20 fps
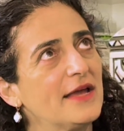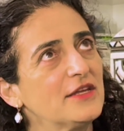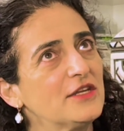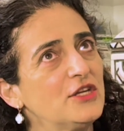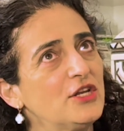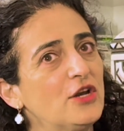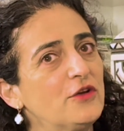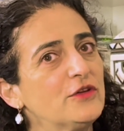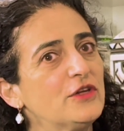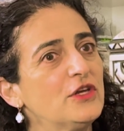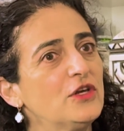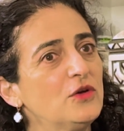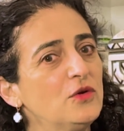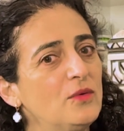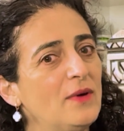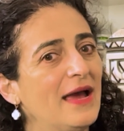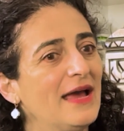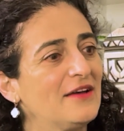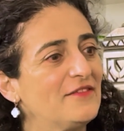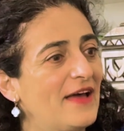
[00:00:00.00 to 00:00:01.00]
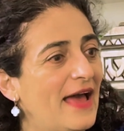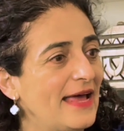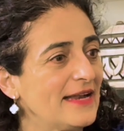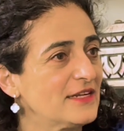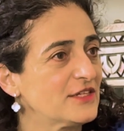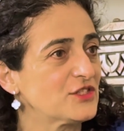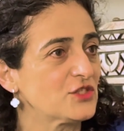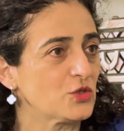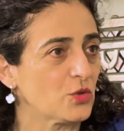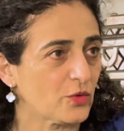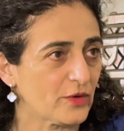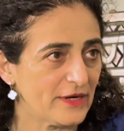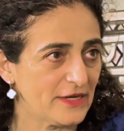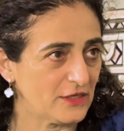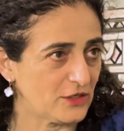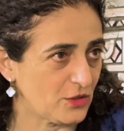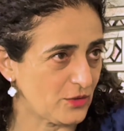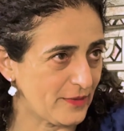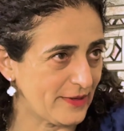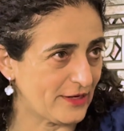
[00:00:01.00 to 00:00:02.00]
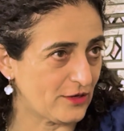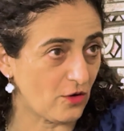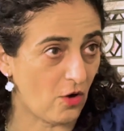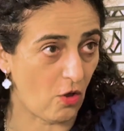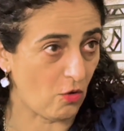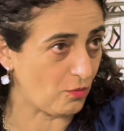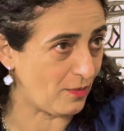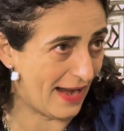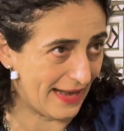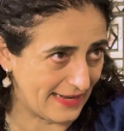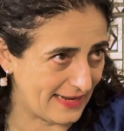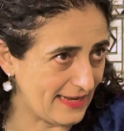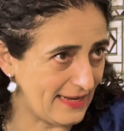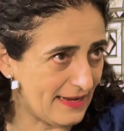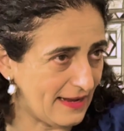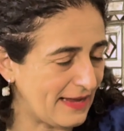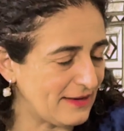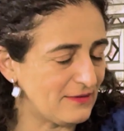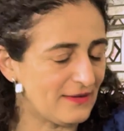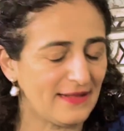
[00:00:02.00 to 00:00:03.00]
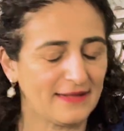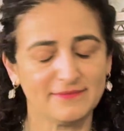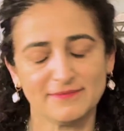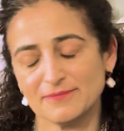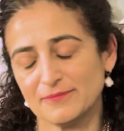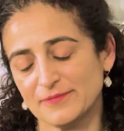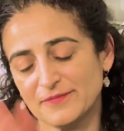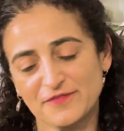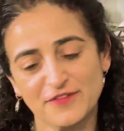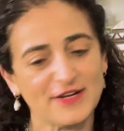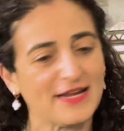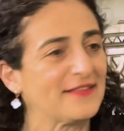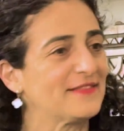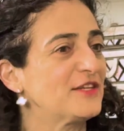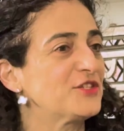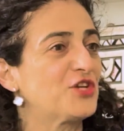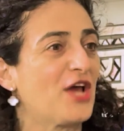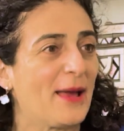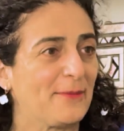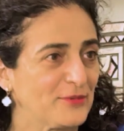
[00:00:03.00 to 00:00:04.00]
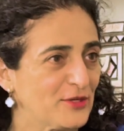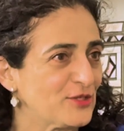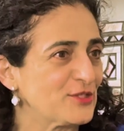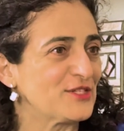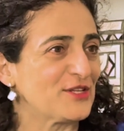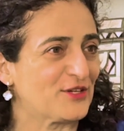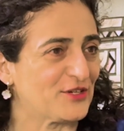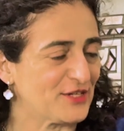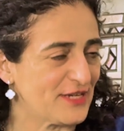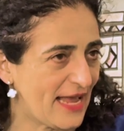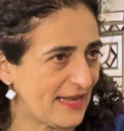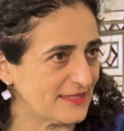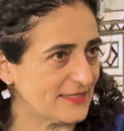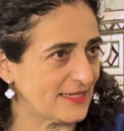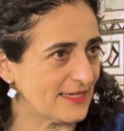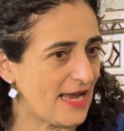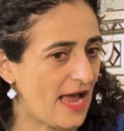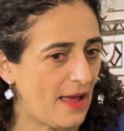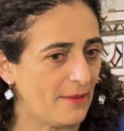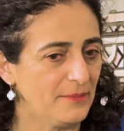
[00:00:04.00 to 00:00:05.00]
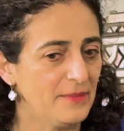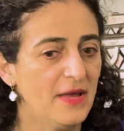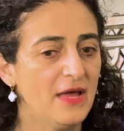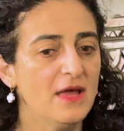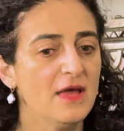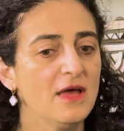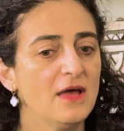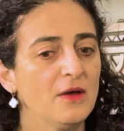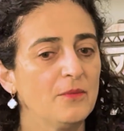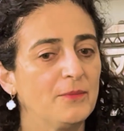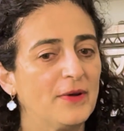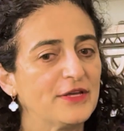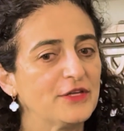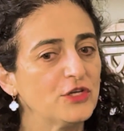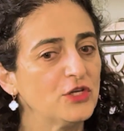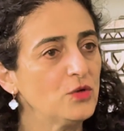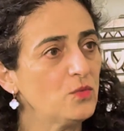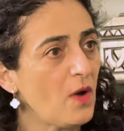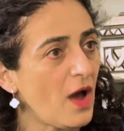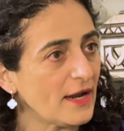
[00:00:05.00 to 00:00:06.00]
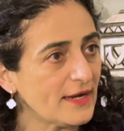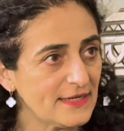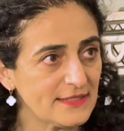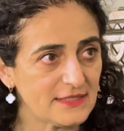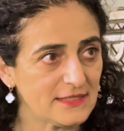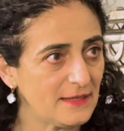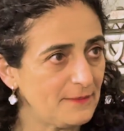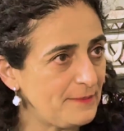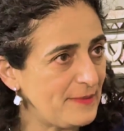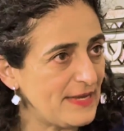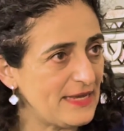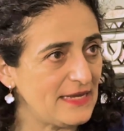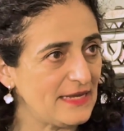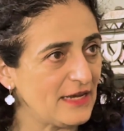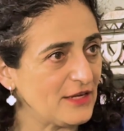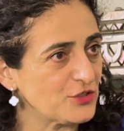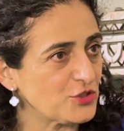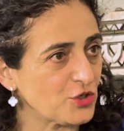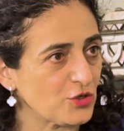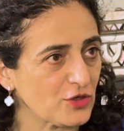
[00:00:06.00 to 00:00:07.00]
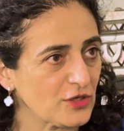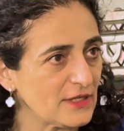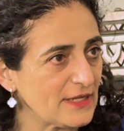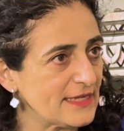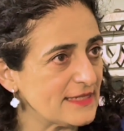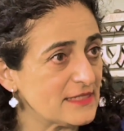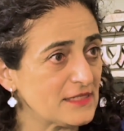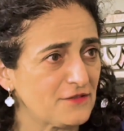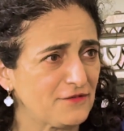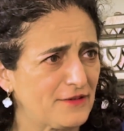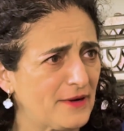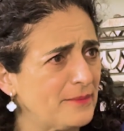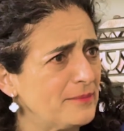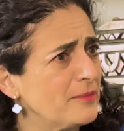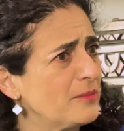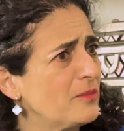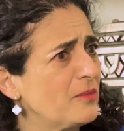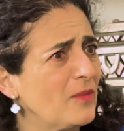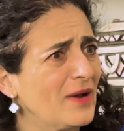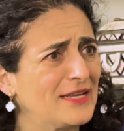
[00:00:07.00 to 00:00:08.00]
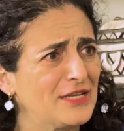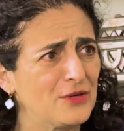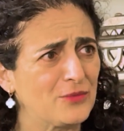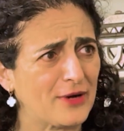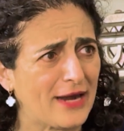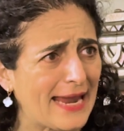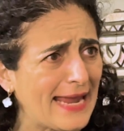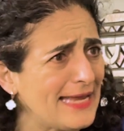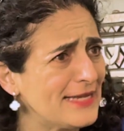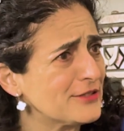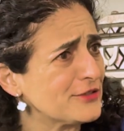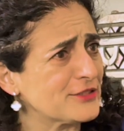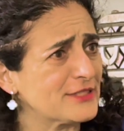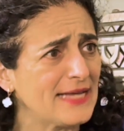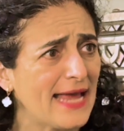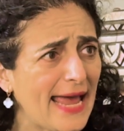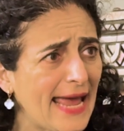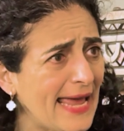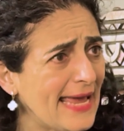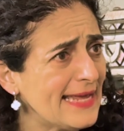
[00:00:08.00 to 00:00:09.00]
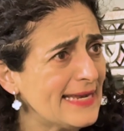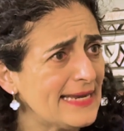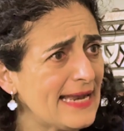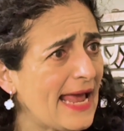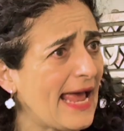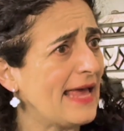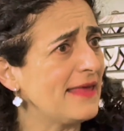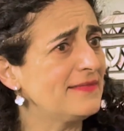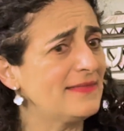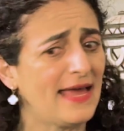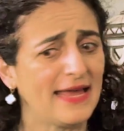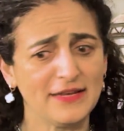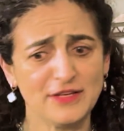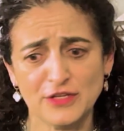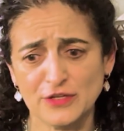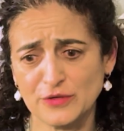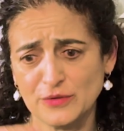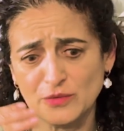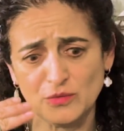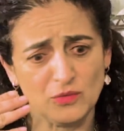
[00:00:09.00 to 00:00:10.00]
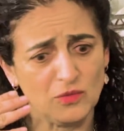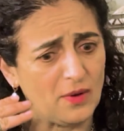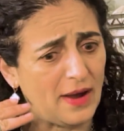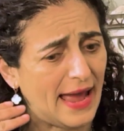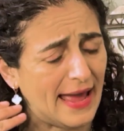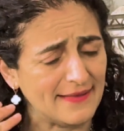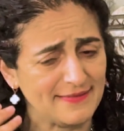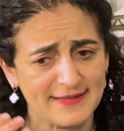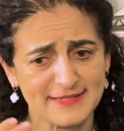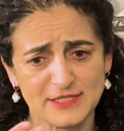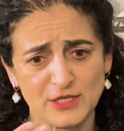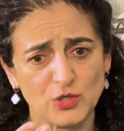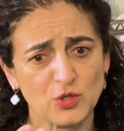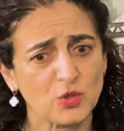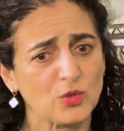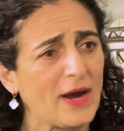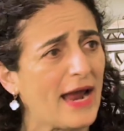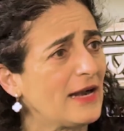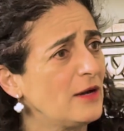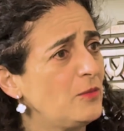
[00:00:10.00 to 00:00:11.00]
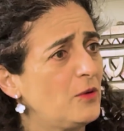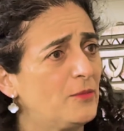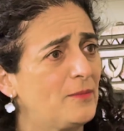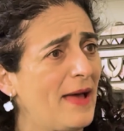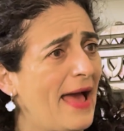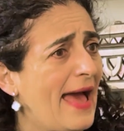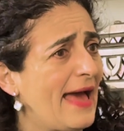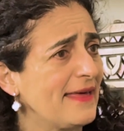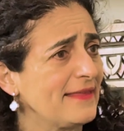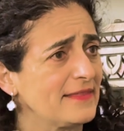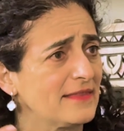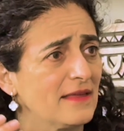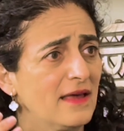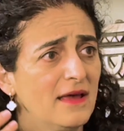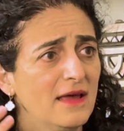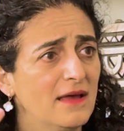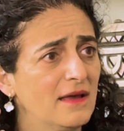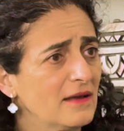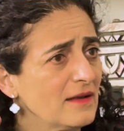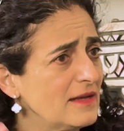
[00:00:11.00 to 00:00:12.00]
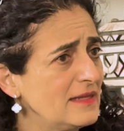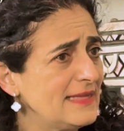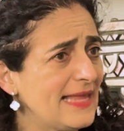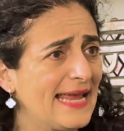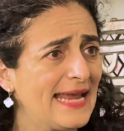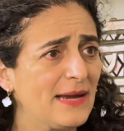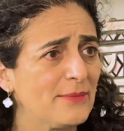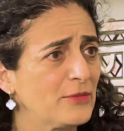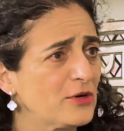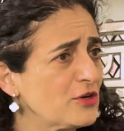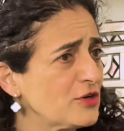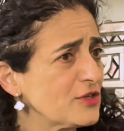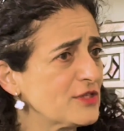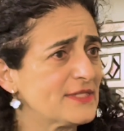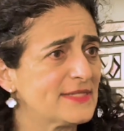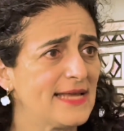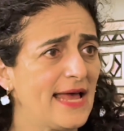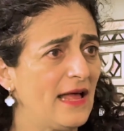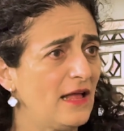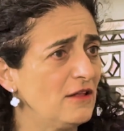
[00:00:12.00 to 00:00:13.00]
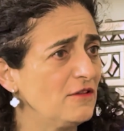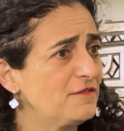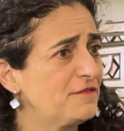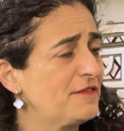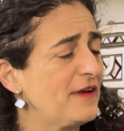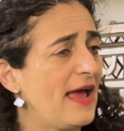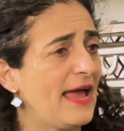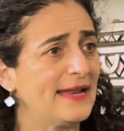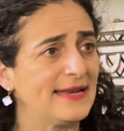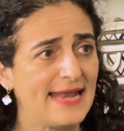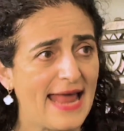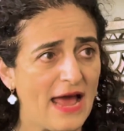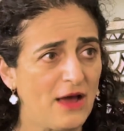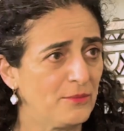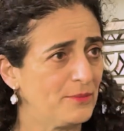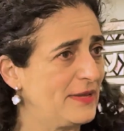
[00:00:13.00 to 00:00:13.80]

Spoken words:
You have had a storied career already, and forget the chapters that are yet to come, but you wanted to be a journalist from when you were 8 or 10, and then you had this incredible path, Glamour, Self, and now